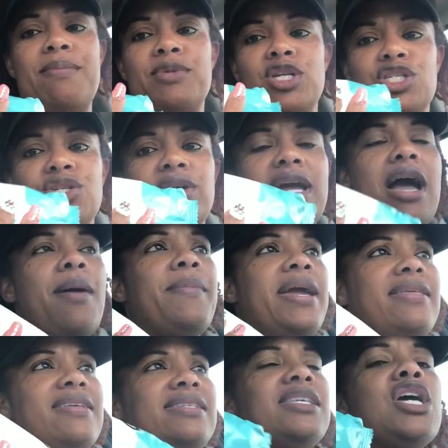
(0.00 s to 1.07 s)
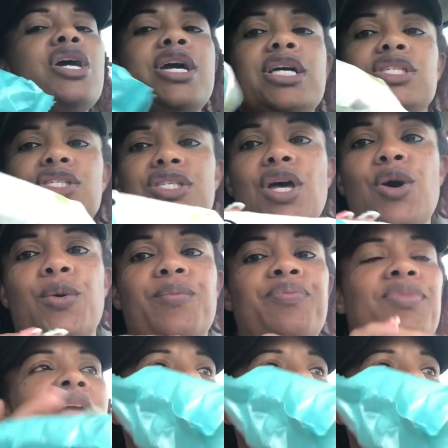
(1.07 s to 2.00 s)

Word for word: I'm gonna show you how I make this. So,